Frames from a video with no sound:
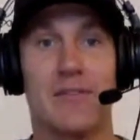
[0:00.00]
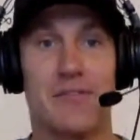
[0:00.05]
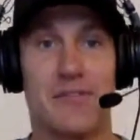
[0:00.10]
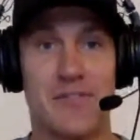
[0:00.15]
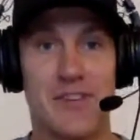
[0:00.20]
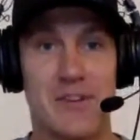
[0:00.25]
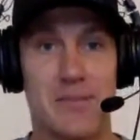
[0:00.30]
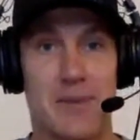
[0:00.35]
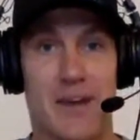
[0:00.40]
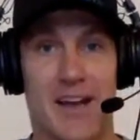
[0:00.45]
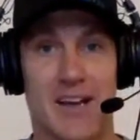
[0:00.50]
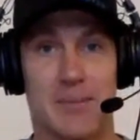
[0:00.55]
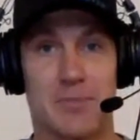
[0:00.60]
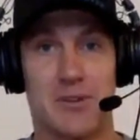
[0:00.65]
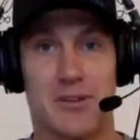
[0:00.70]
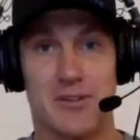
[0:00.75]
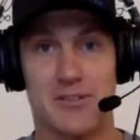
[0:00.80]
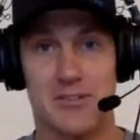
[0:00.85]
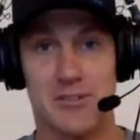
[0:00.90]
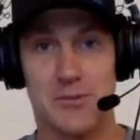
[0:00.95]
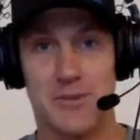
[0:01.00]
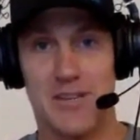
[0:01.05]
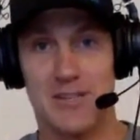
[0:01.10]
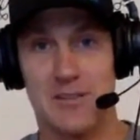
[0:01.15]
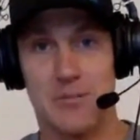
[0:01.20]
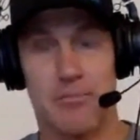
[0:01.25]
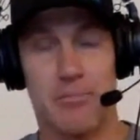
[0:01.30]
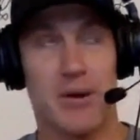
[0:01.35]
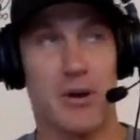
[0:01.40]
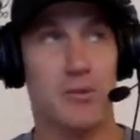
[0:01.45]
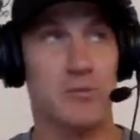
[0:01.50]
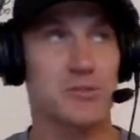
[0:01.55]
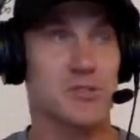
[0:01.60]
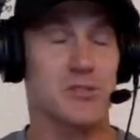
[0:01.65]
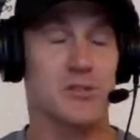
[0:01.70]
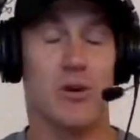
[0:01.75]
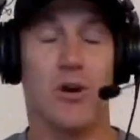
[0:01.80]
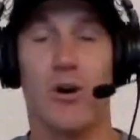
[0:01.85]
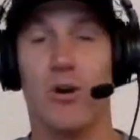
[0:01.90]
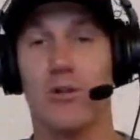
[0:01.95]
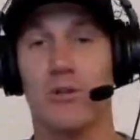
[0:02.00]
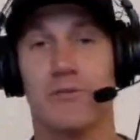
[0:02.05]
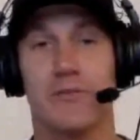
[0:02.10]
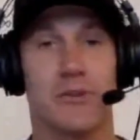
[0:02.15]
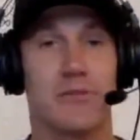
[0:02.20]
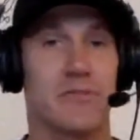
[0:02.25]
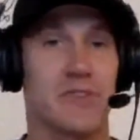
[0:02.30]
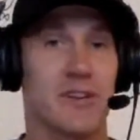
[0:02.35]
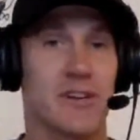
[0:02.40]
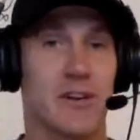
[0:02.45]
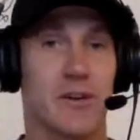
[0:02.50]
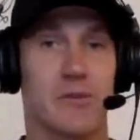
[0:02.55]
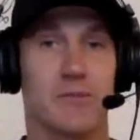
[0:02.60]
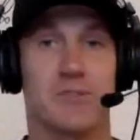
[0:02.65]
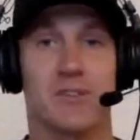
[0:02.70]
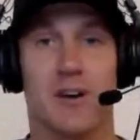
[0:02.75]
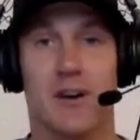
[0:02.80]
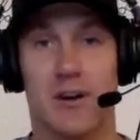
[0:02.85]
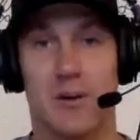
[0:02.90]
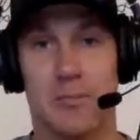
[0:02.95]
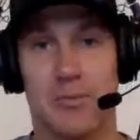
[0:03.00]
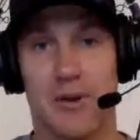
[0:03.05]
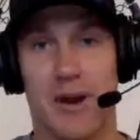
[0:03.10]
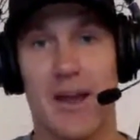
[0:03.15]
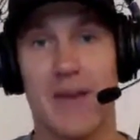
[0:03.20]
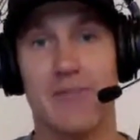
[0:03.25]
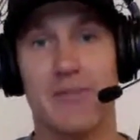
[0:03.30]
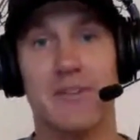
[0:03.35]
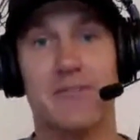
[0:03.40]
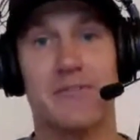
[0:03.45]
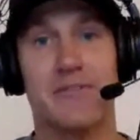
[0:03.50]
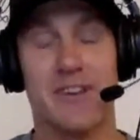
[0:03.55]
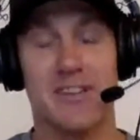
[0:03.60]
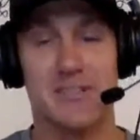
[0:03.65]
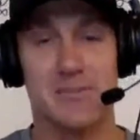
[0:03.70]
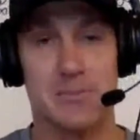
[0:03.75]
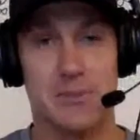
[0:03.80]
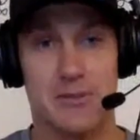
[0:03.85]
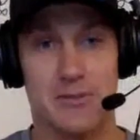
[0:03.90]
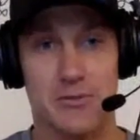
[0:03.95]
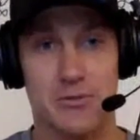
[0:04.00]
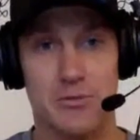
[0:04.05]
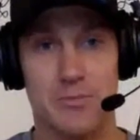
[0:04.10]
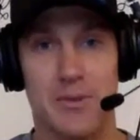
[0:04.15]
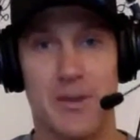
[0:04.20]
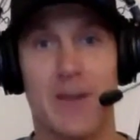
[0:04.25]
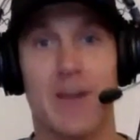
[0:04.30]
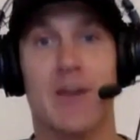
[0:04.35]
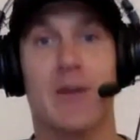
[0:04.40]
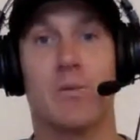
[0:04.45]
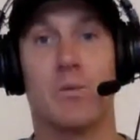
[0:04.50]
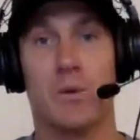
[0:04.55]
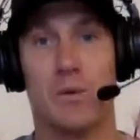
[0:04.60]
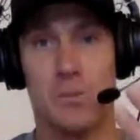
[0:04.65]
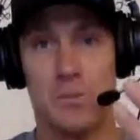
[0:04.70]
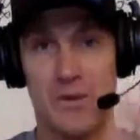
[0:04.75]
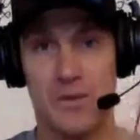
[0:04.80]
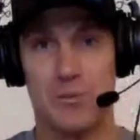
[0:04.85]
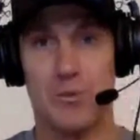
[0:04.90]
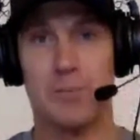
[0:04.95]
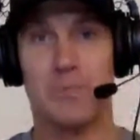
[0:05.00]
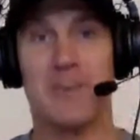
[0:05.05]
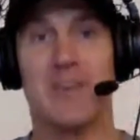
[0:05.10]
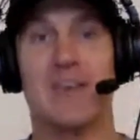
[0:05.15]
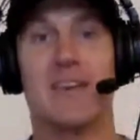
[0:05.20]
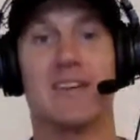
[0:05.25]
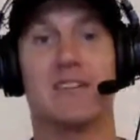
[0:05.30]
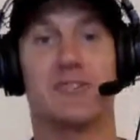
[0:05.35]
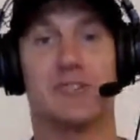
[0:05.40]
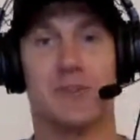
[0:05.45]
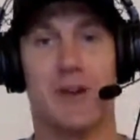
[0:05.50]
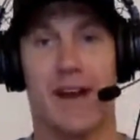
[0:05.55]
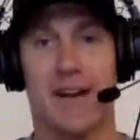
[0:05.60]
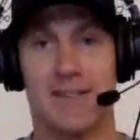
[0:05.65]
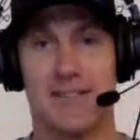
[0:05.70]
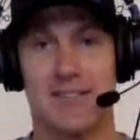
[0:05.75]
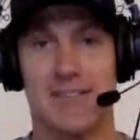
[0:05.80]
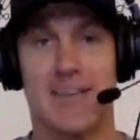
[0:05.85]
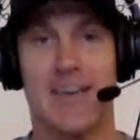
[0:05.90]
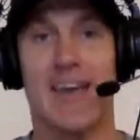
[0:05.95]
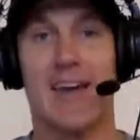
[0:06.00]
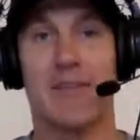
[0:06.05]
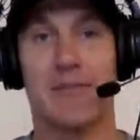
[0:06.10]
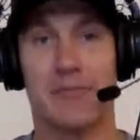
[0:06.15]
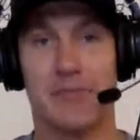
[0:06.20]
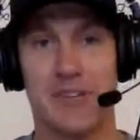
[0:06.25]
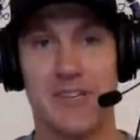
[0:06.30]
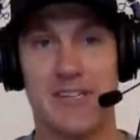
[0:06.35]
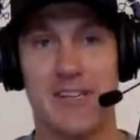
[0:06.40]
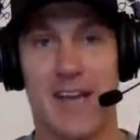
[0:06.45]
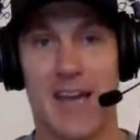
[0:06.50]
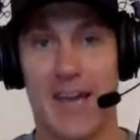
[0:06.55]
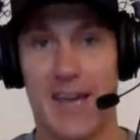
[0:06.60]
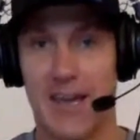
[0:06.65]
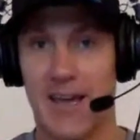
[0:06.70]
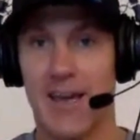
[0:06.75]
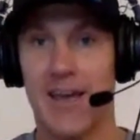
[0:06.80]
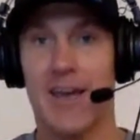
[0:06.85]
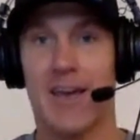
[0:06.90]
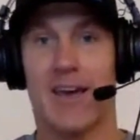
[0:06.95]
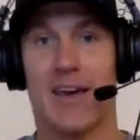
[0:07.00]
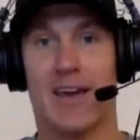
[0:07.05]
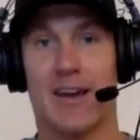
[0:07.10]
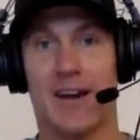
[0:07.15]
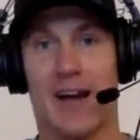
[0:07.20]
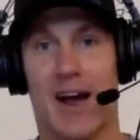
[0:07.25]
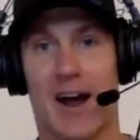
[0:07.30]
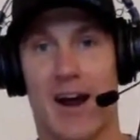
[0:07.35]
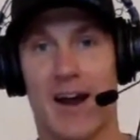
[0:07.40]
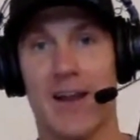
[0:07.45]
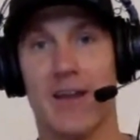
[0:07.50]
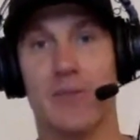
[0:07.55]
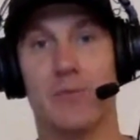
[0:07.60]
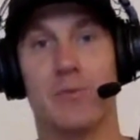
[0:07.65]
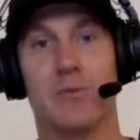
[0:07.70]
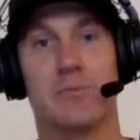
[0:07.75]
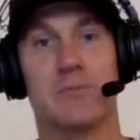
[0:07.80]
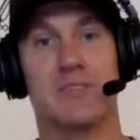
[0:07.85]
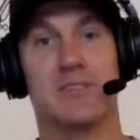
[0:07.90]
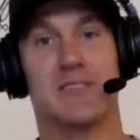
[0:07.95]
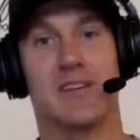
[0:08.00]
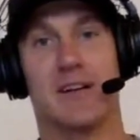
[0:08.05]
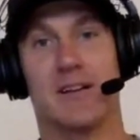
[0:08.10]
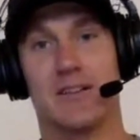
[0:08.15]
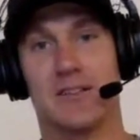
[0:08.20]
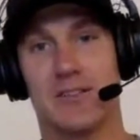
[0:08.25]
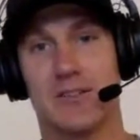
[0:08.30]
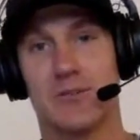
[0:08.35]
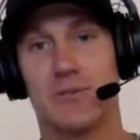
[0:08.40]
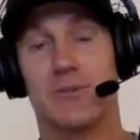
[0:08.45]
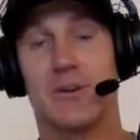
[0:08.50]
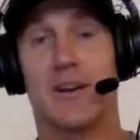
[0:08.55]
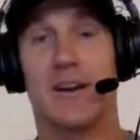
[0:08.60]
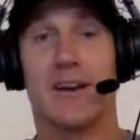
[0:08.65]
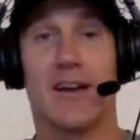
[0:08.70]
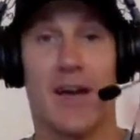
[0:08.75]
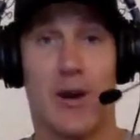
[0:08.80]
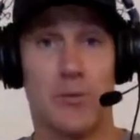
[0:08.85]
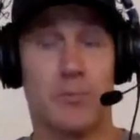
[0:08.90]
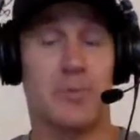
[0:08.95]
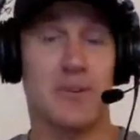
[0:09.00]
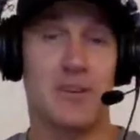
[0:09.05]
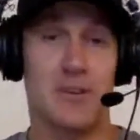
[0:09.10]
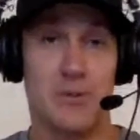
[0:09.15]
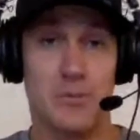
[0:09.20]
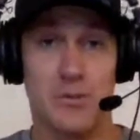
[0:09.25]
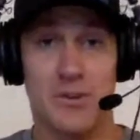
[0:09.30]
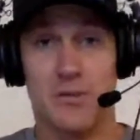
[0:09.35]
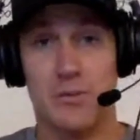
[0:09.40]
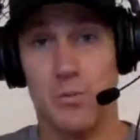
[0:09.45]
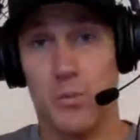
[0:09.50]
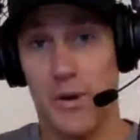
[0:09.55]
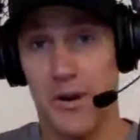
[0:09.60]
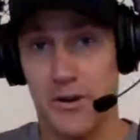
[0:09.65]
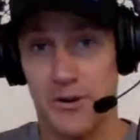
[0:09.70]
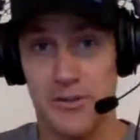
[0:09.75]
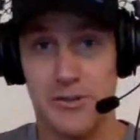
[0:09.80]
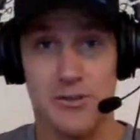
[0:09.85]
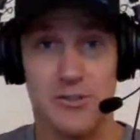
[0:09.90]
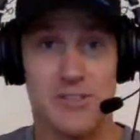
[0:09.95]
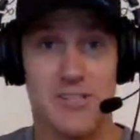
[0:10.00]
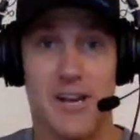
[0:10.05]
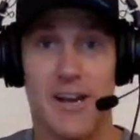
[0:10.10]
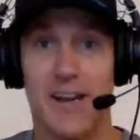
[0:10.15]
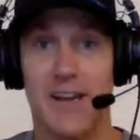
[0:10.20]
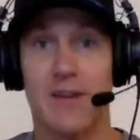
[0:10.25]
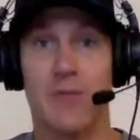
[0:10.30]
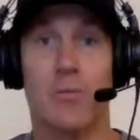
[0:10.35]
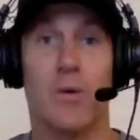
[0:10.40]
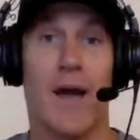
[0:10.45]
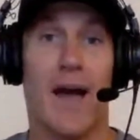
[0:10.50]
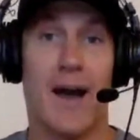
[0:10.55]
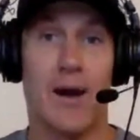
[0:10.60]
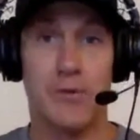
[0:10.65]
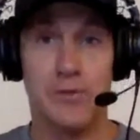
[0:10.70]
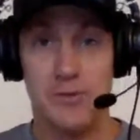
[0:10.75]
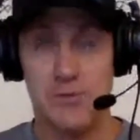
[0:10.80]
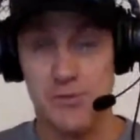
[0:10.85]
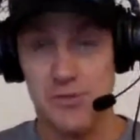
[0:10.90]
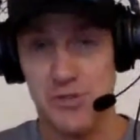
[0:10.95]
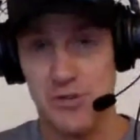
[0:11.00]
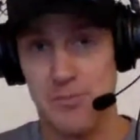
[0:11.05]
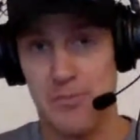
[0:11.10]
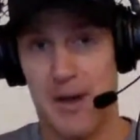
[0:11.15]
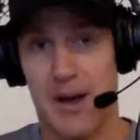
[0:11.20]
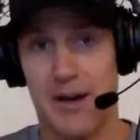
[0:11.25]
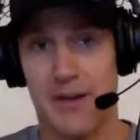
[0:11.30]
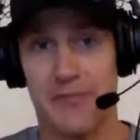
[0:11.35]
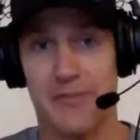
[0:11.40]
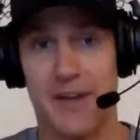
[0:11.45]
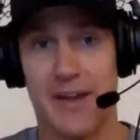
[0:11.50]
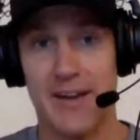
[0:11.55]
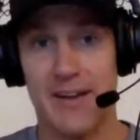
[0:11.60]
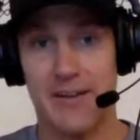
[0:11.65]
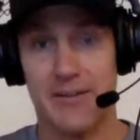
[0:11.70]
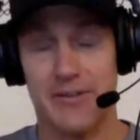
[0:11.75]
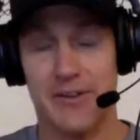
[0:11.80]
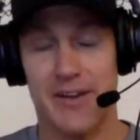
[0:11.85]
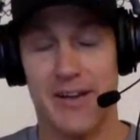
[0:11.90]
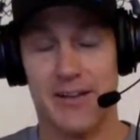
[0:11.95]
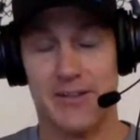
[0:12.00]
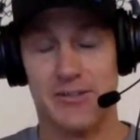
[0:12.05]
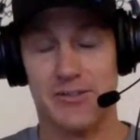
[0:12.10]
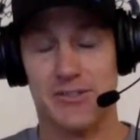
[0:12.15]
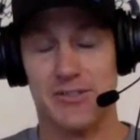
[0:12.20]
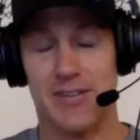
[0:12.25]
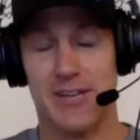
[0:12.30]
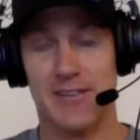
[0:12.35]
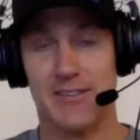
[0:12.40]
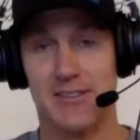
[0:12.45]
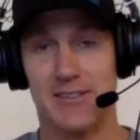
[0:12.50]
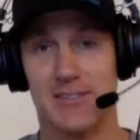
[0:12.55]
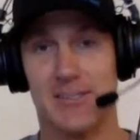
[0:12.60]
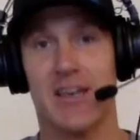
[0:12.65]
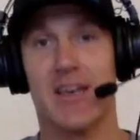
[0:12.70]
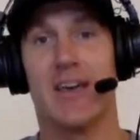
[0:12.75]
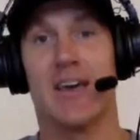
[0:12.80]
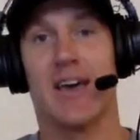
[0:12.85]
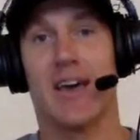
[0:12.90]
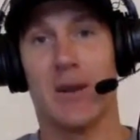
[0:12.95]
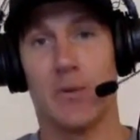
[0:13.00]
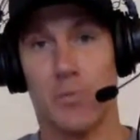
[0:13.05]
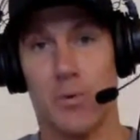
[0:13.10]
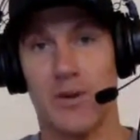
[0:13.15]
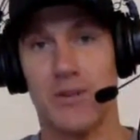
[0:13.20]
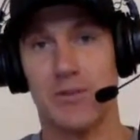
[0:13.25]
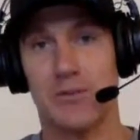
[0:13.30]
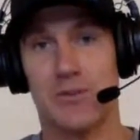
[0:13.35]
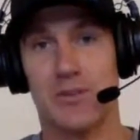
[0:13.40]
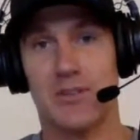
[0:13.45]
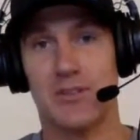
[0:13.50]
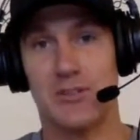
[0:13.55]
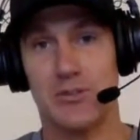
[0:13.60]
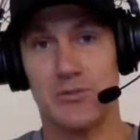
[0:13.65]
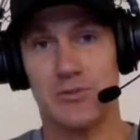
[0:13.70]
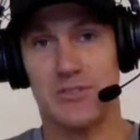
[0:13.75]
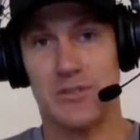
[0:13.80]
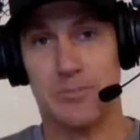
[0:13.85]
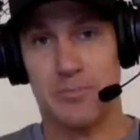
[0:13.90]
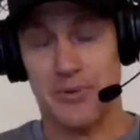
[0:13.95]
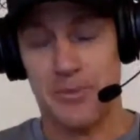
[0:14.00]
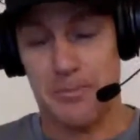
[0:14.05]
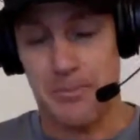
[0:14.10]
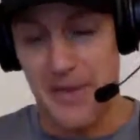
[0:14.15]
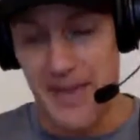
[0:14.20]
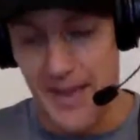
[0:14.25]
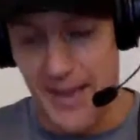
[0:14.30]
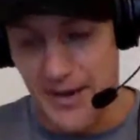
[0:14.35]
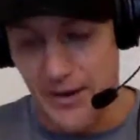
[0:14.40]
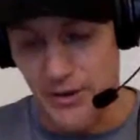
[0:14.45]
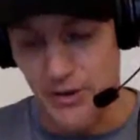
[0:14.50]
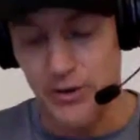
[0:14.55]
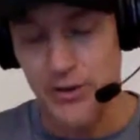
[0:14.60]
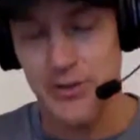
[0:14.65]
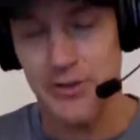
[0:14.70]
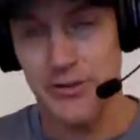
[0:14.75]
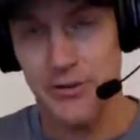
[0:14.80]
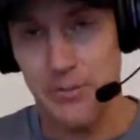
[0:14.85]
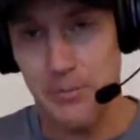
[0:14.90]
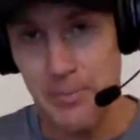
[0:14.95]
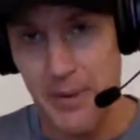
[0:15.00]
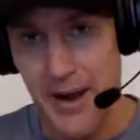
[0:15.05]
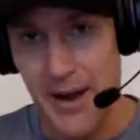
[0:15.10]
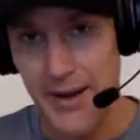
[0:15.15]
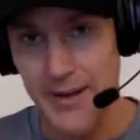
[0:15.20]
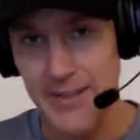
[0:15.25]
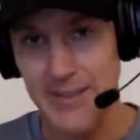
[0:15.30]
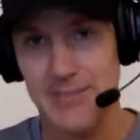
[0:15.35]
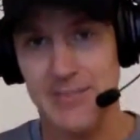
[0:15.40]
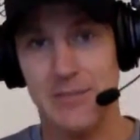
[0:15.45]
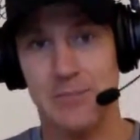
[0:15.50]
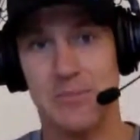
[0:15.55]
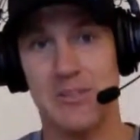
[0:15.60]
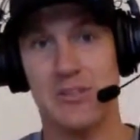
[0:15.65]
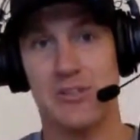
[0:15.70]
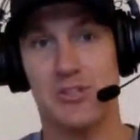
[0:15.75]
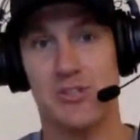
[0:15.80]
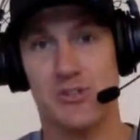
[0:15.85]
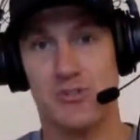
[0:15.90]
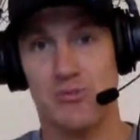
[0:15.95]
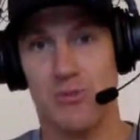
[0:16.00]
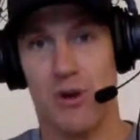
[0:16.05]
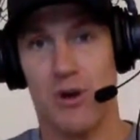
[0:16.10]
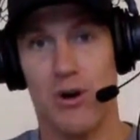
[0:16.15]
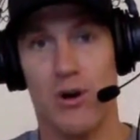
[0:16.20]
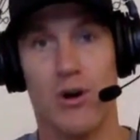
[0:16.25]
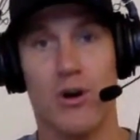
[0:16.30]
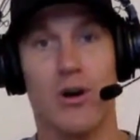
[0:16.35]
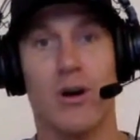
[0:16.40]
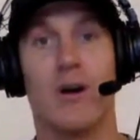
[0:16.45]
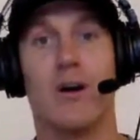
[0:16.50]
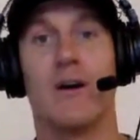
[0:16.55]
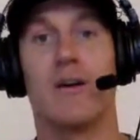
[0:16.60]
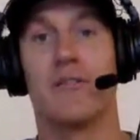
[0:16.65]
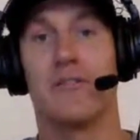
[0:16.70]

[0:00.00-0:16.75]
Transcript: feedback because you get to post all of your videos on a private Facebook group where we will be interacting every day, and I will be telling you and helping you with where you're tight, how you should modify different exercises, and what you can do to prepare your body to be strong,